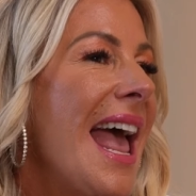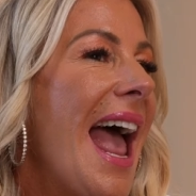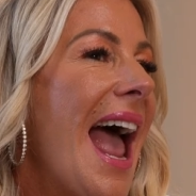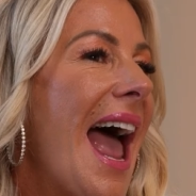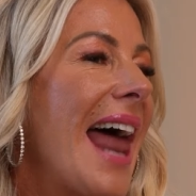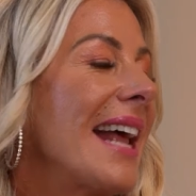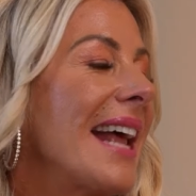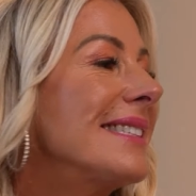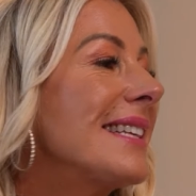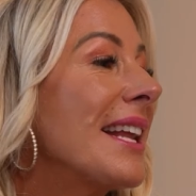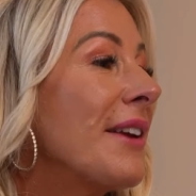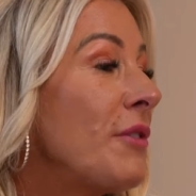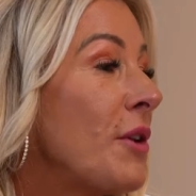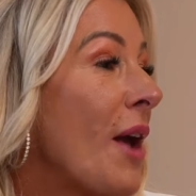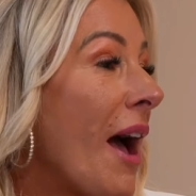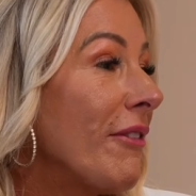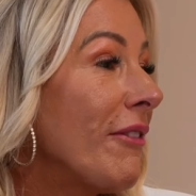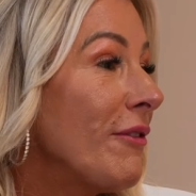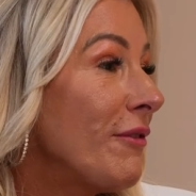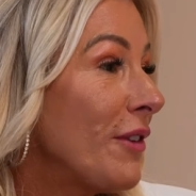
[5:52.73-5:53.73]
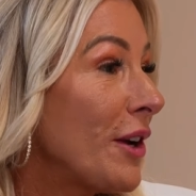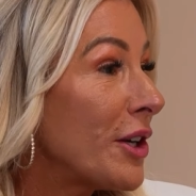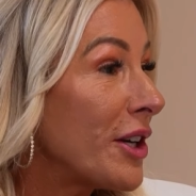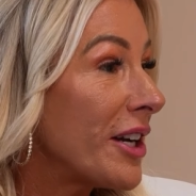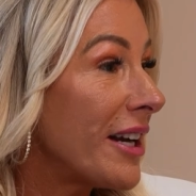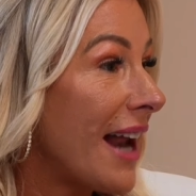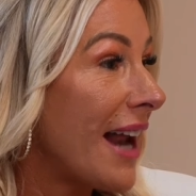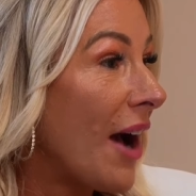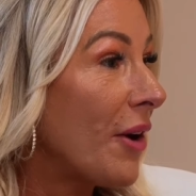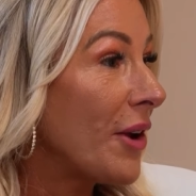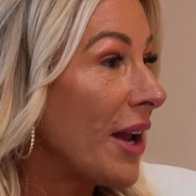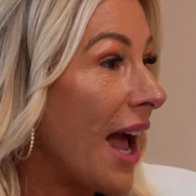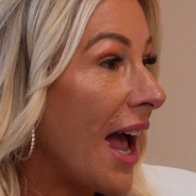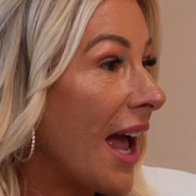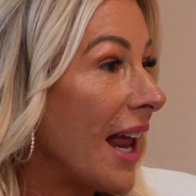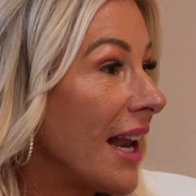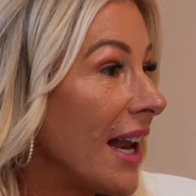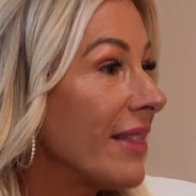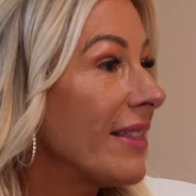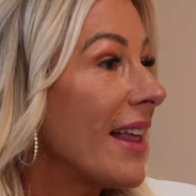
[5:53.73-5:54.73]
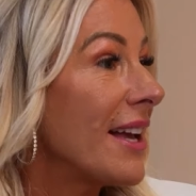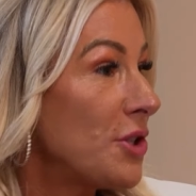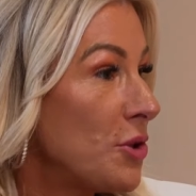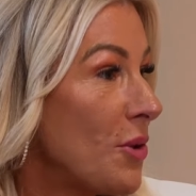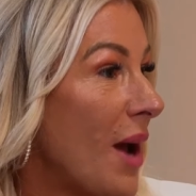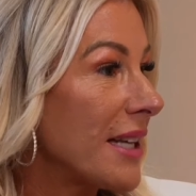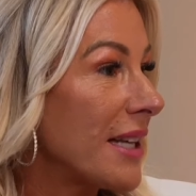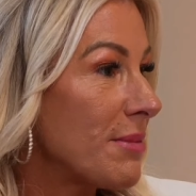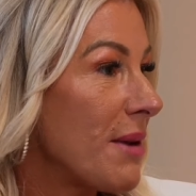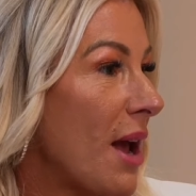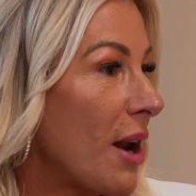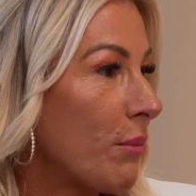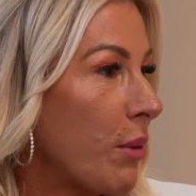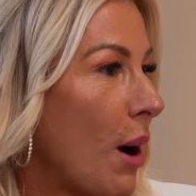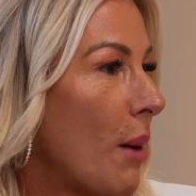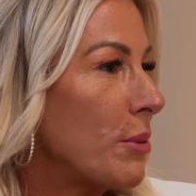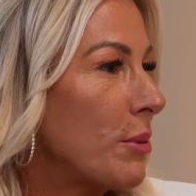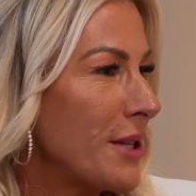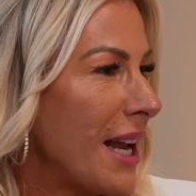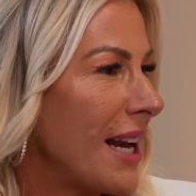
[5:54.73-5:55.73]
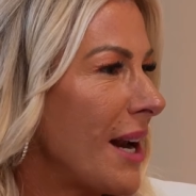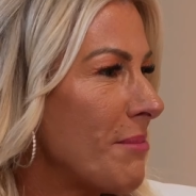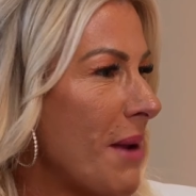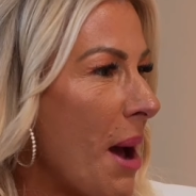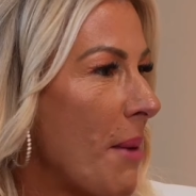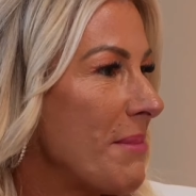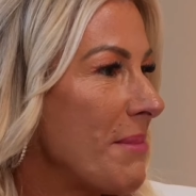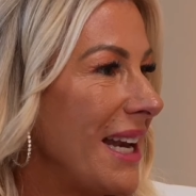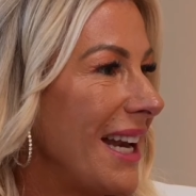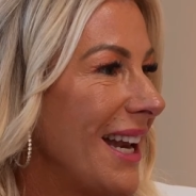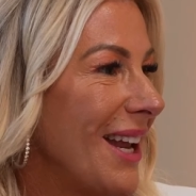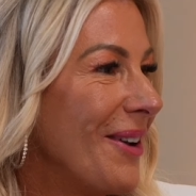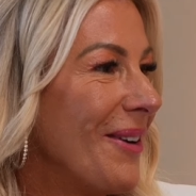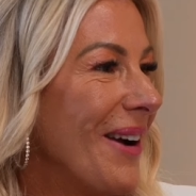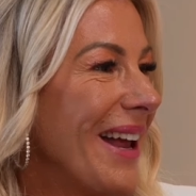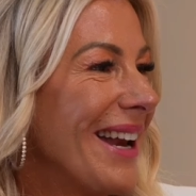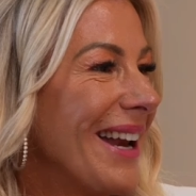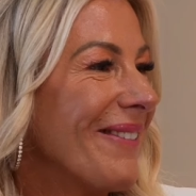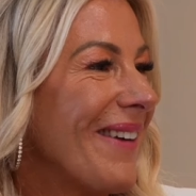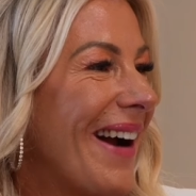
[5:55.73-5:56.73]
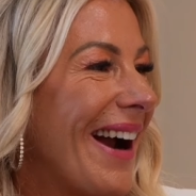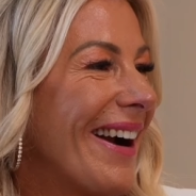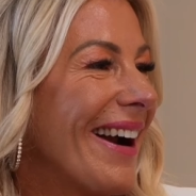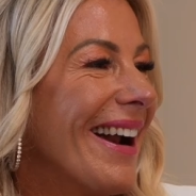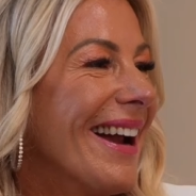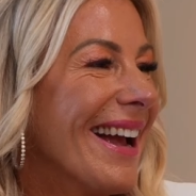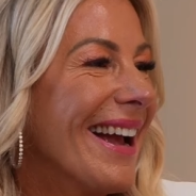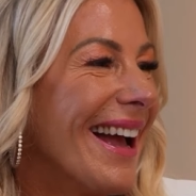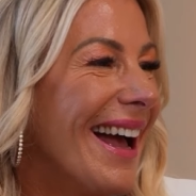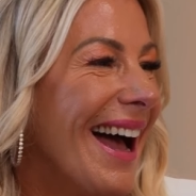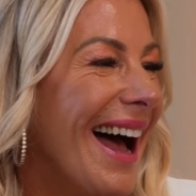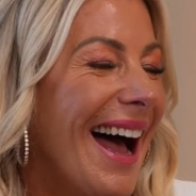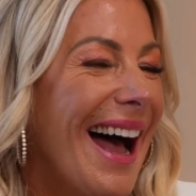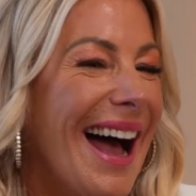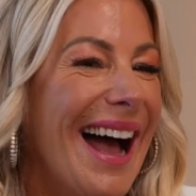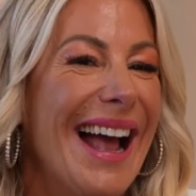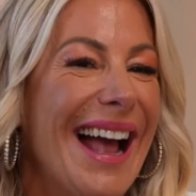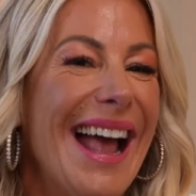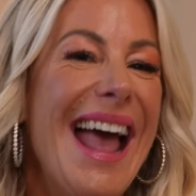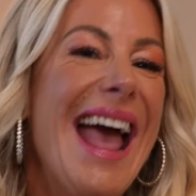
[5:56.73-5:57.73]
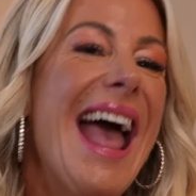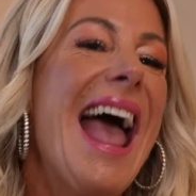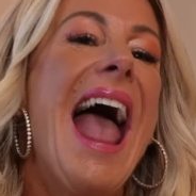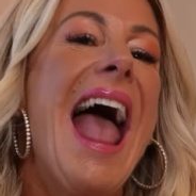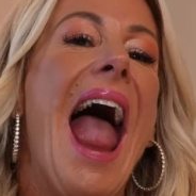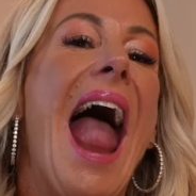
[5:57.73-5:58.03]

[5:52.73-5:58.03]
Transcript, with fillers: And I said, if you haven't figured it out yet, unless you ask me on a proper date, I'm not meeting you anywhere. That's awesome.